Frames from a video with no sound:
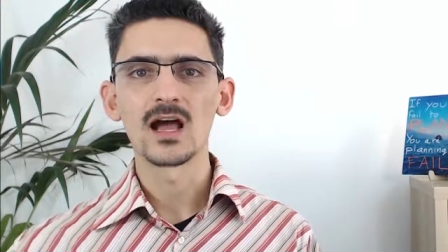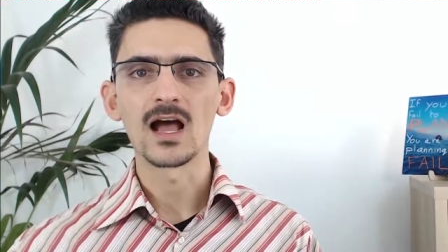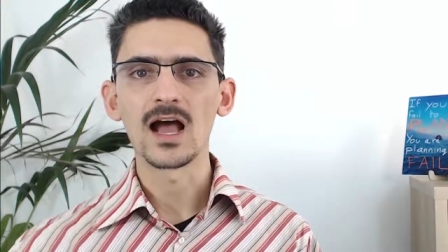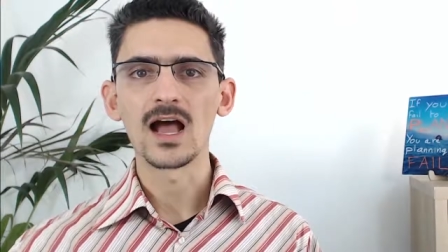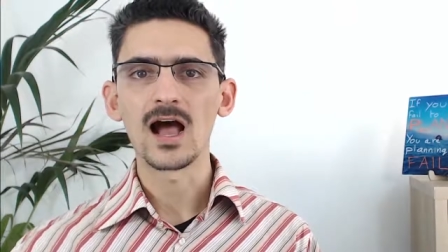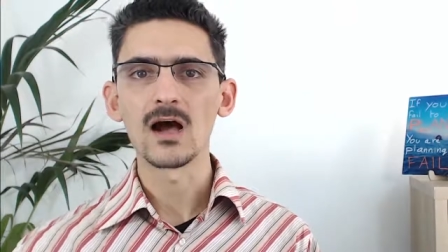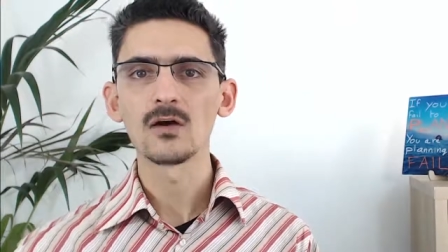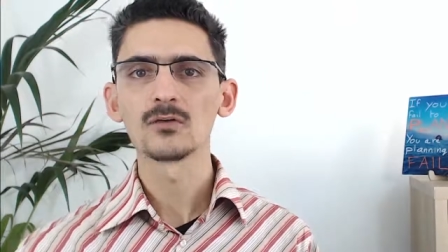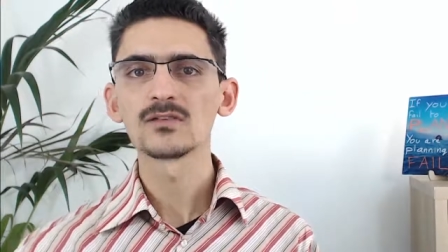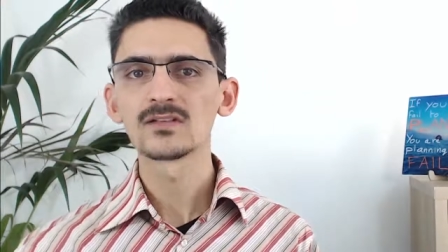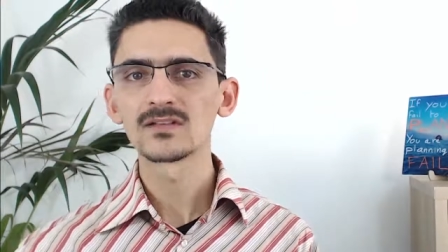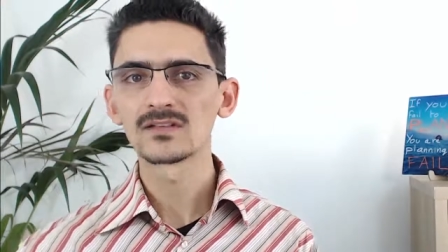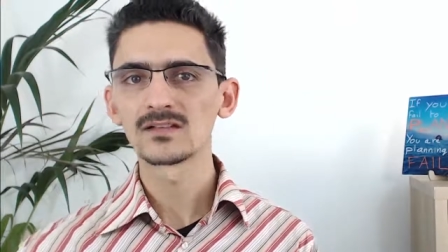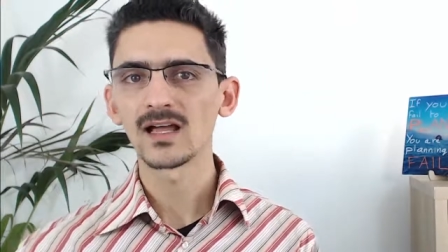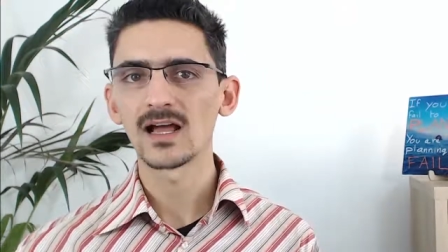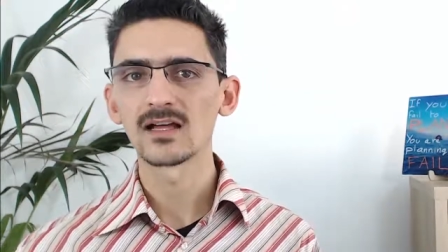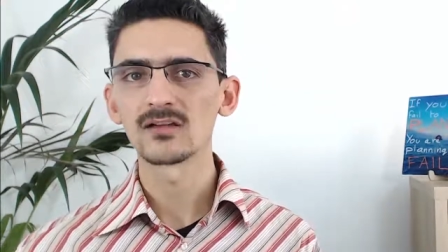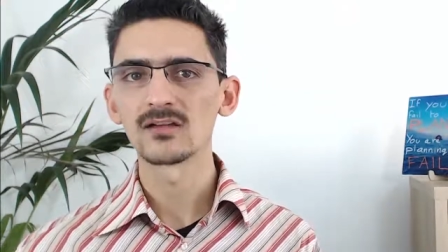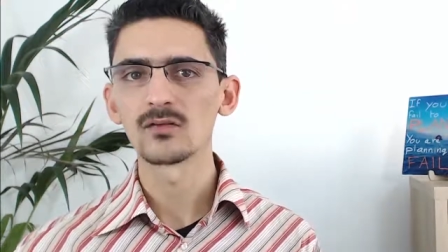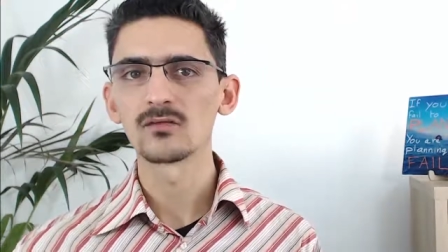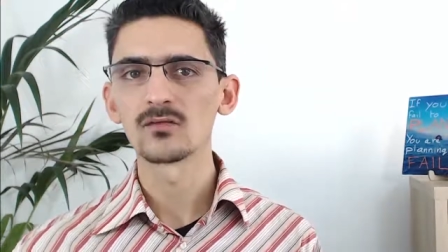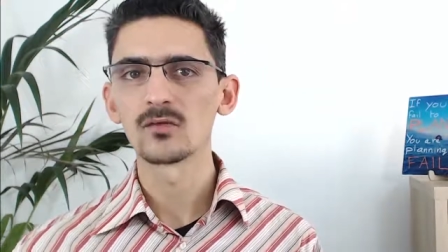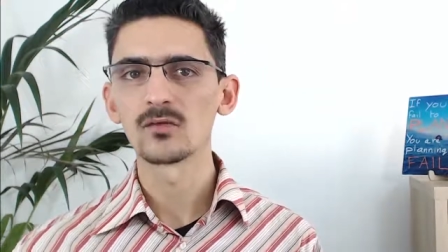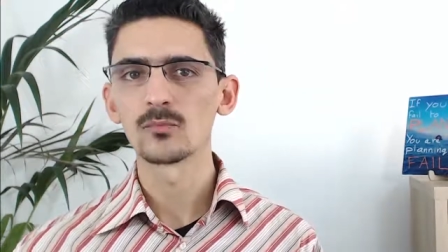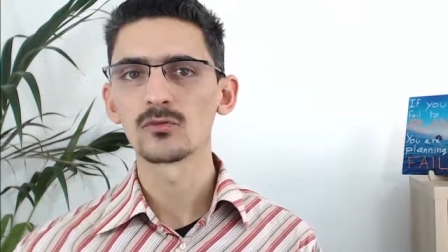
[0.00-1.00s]
outside
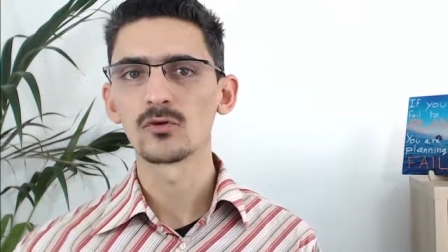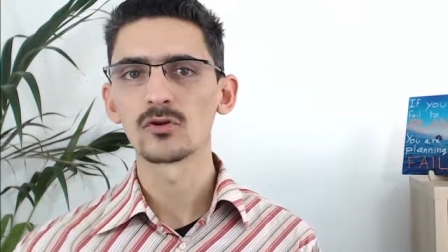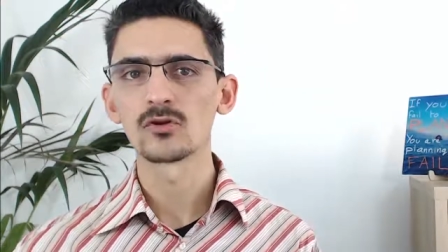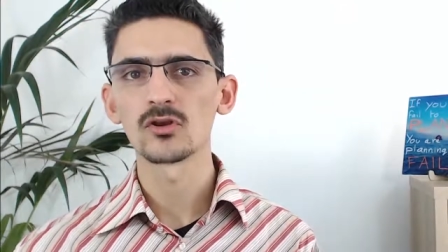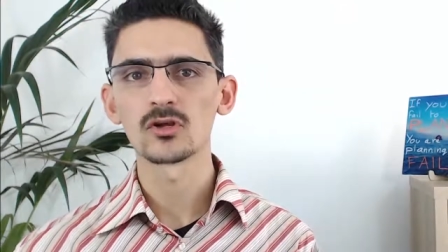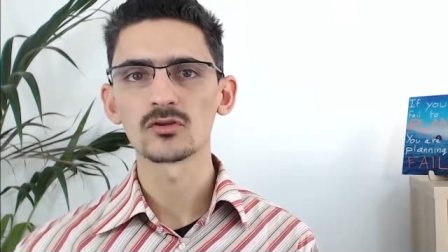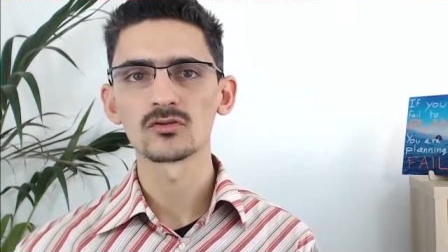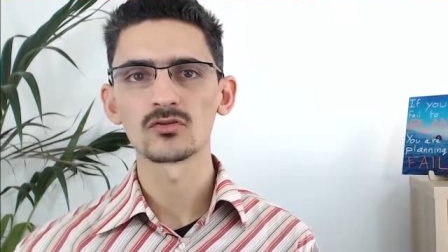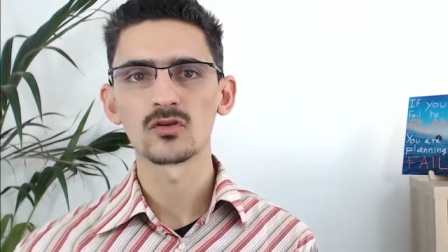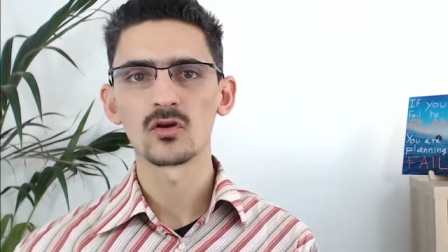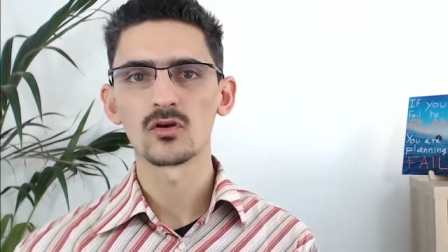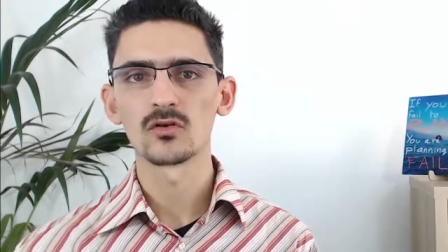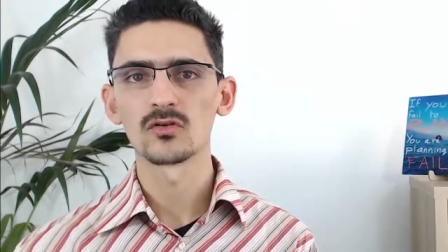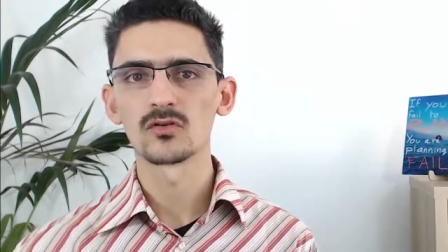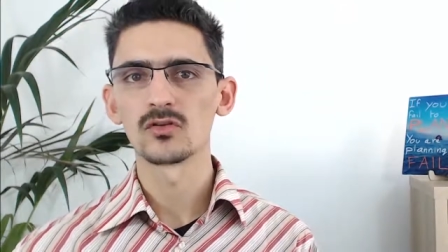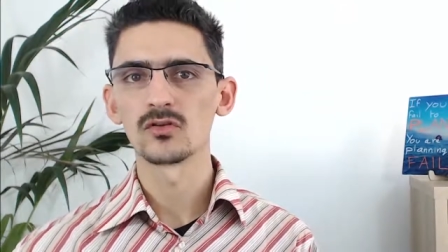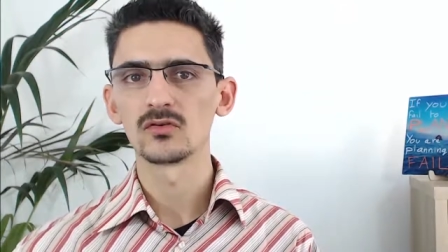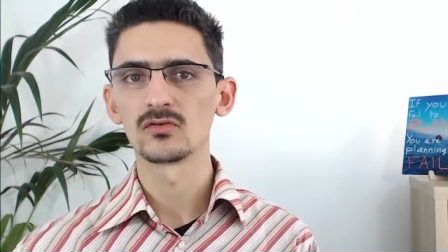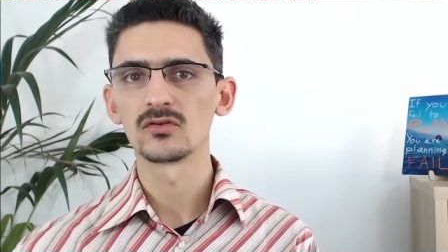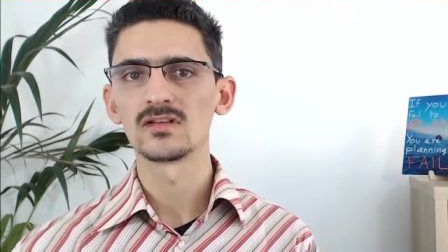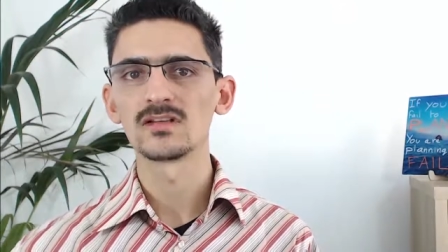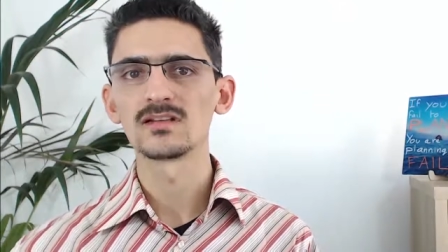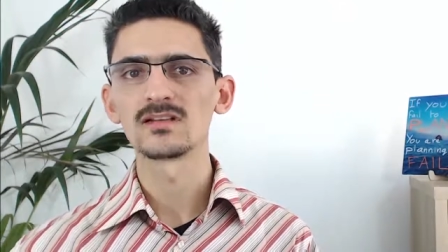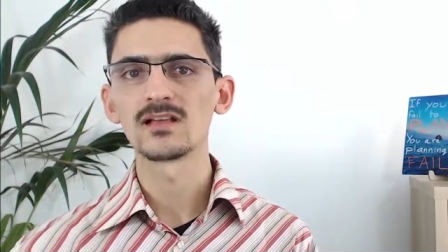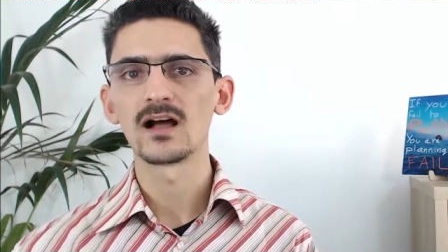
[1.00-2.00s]
of the product or the
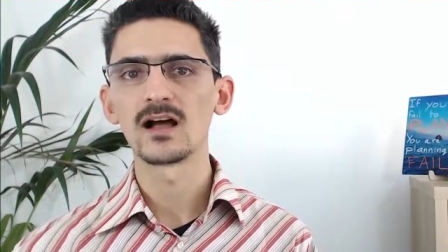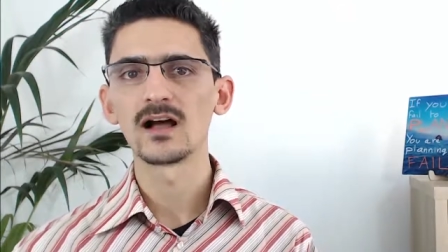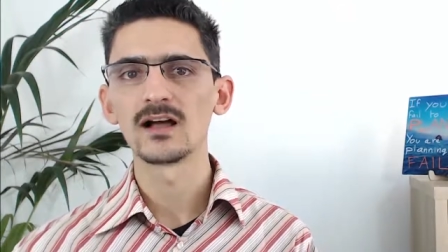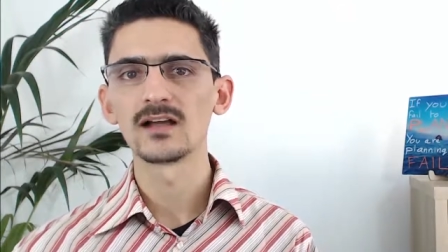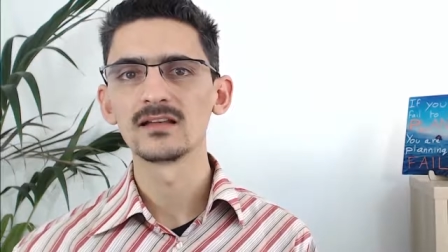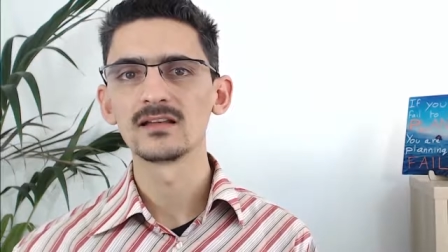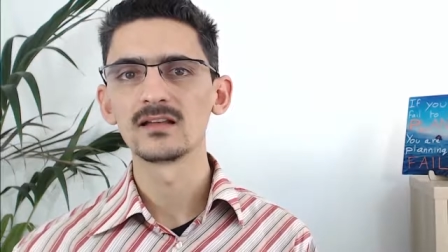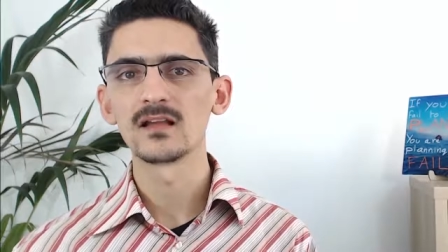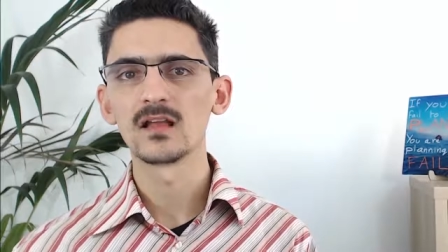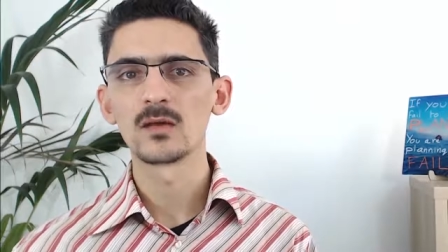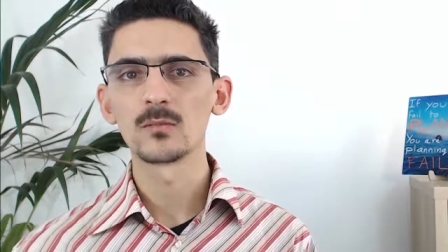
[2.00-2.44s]
design,